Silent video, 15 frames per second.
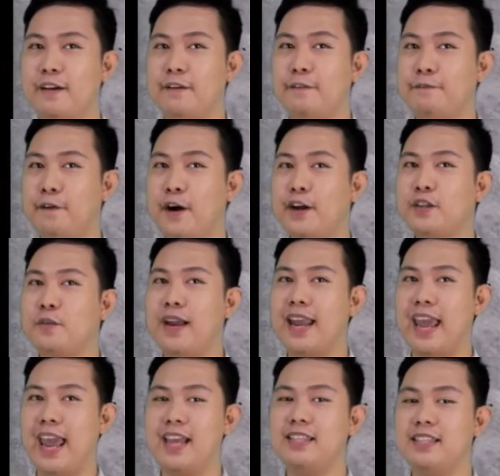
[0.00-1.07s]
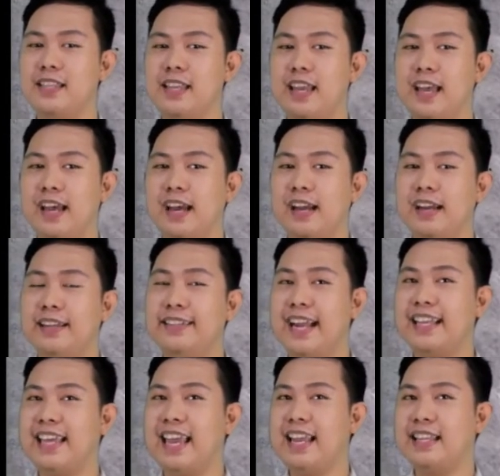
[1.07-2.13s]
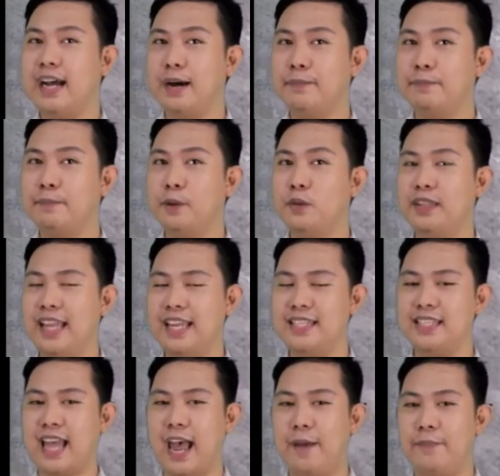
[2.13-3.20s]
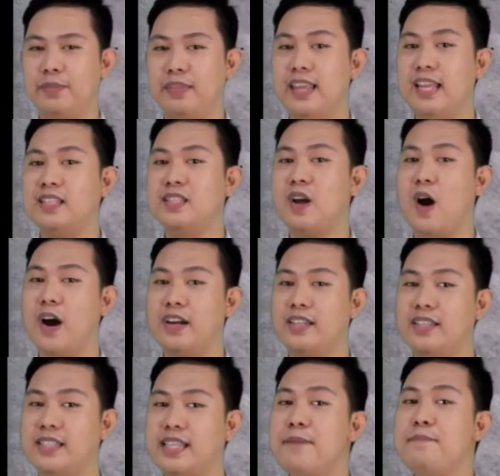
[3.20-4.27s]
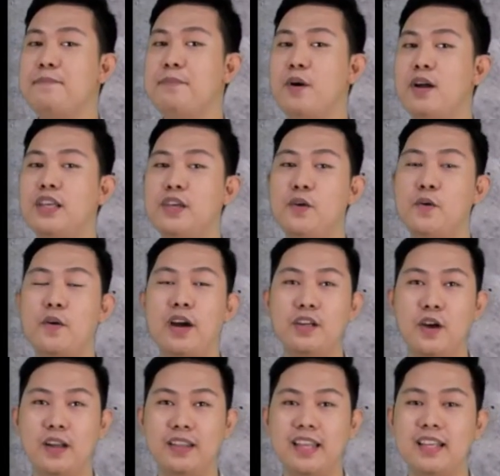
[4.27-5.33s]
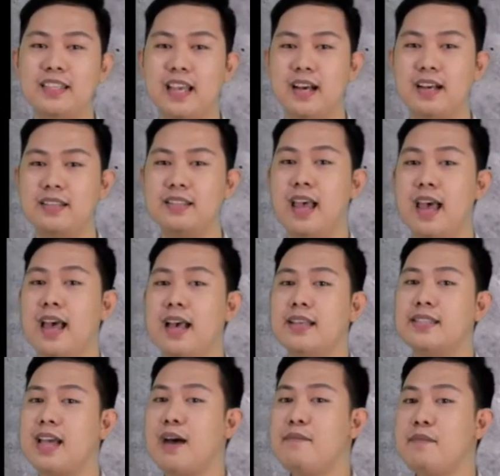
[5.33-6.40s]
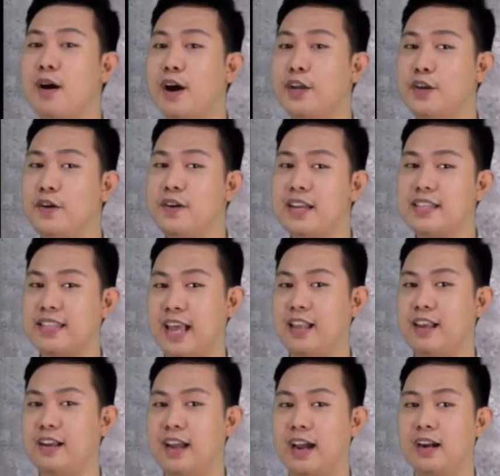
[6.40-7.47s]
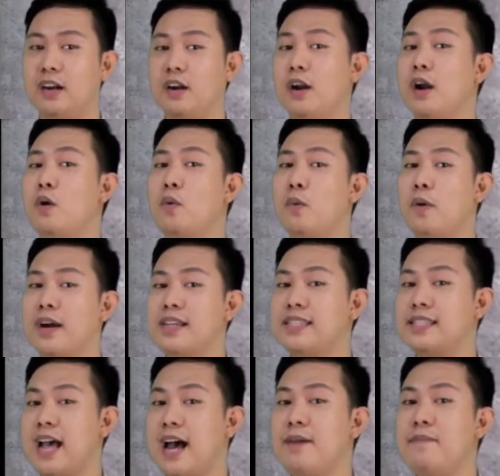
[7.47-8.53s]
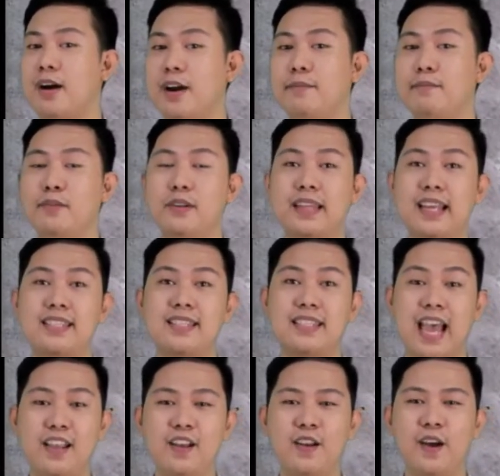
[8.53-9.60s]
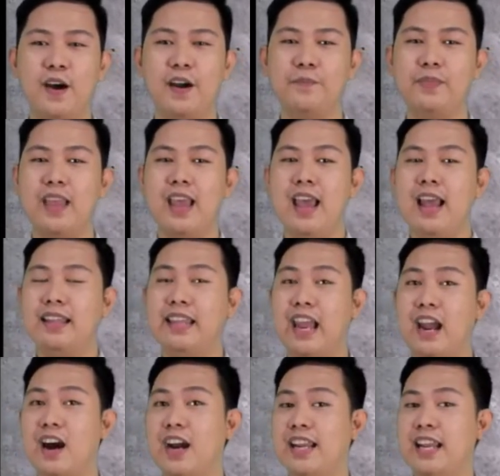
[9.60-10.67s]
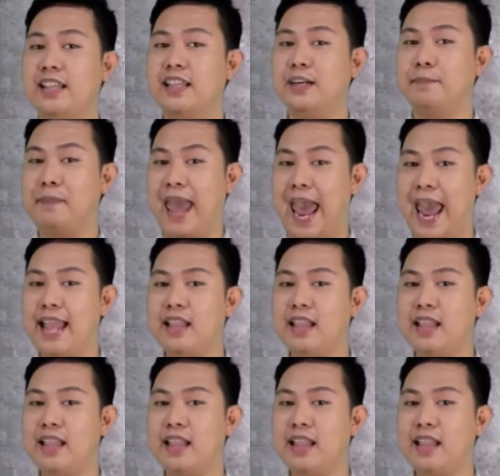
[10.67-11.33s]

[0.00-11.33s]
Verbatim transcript: Fourth one is the kingdom protista. These are simple eukaryotic cells. Some are unicellular, while some are multicellular. They are neither plant,